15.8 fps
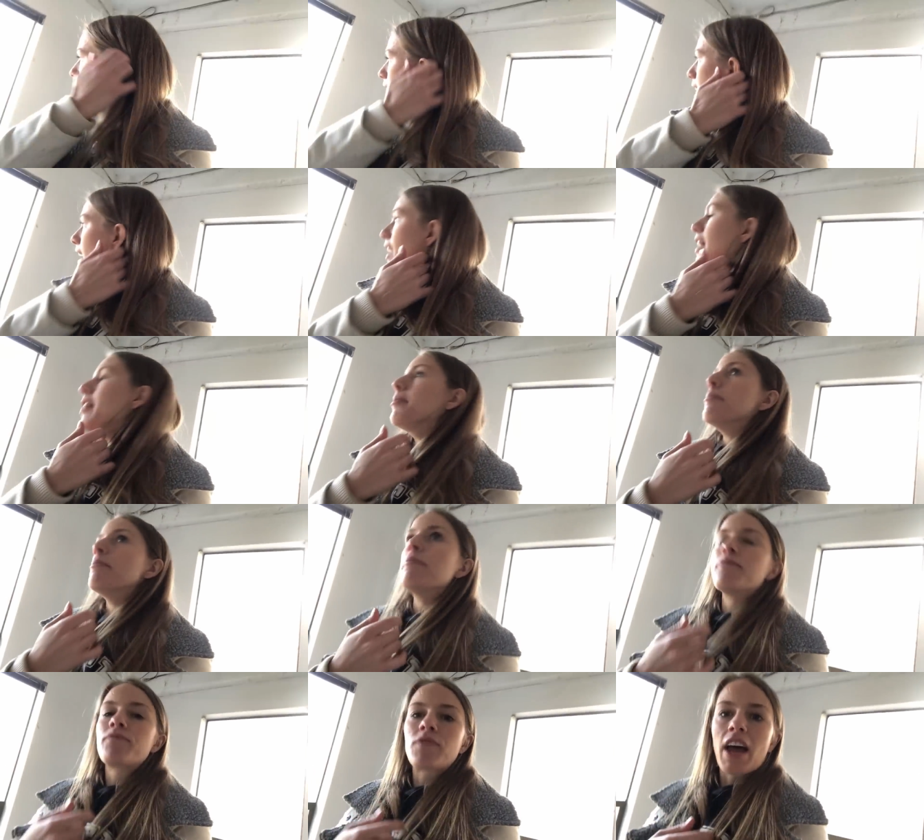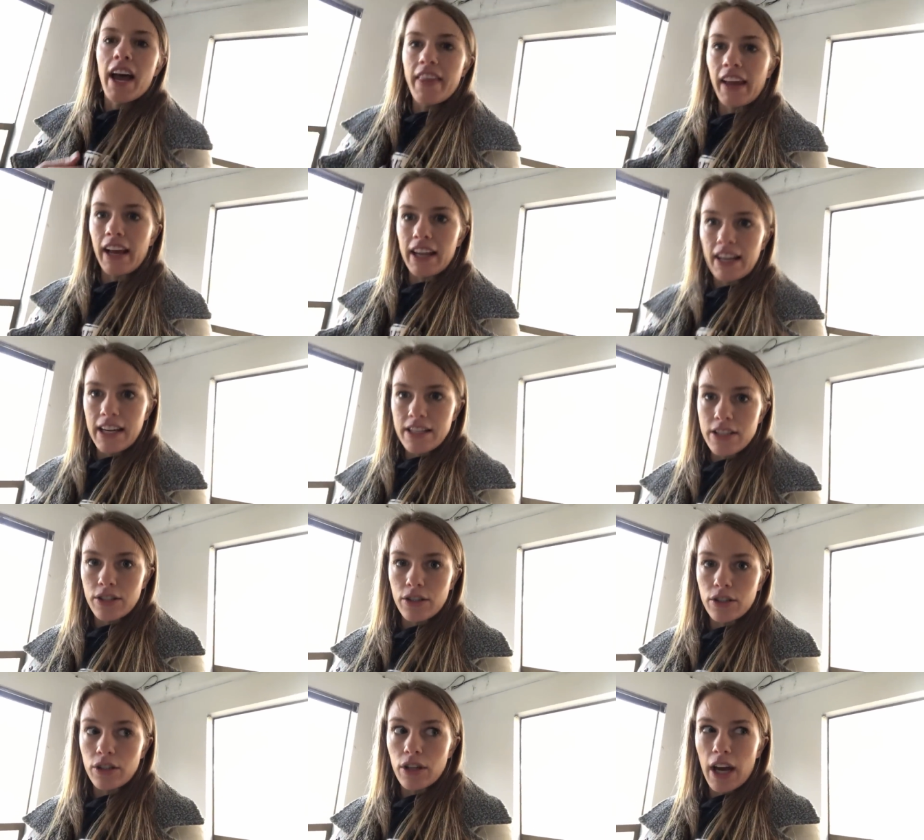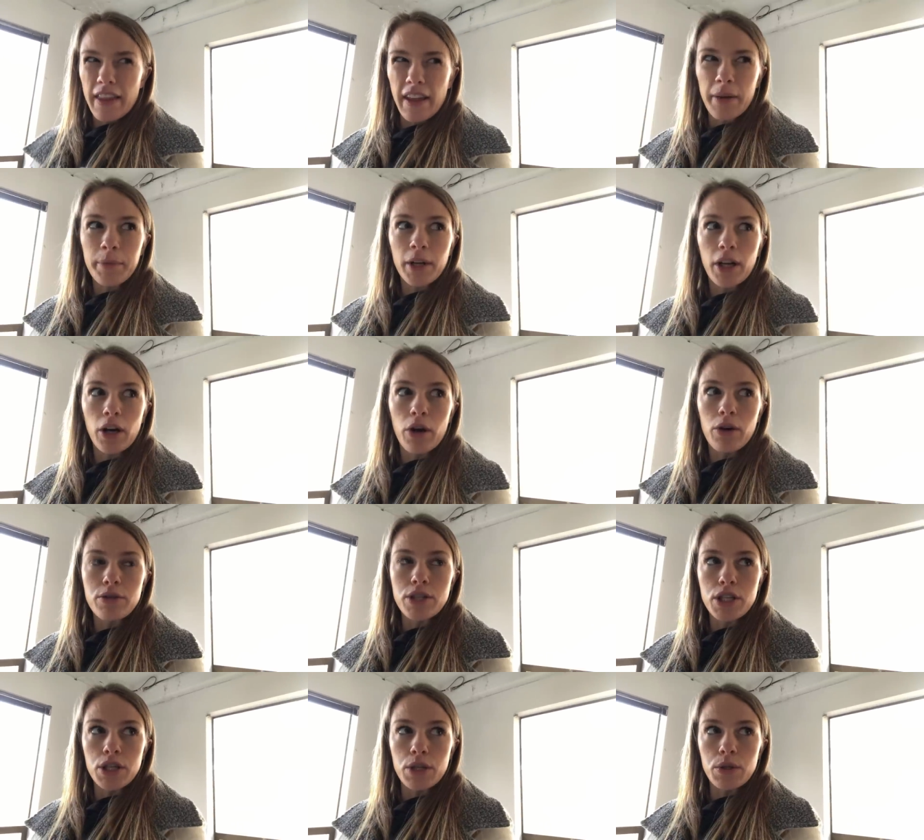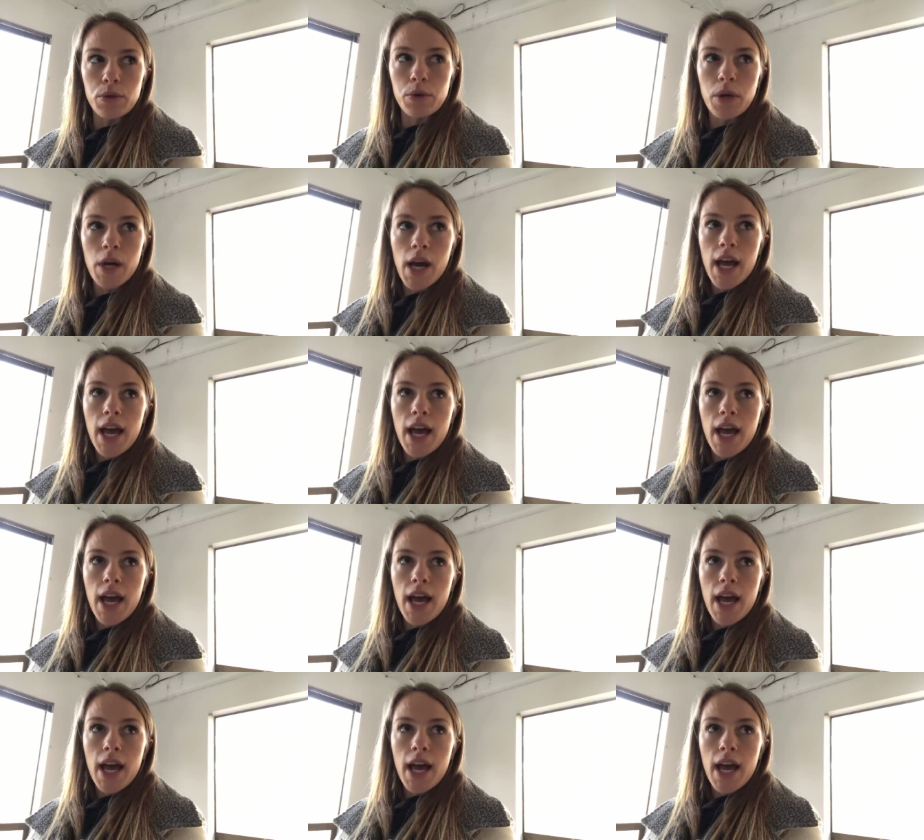Um, I think I need to I think I'm gonna go to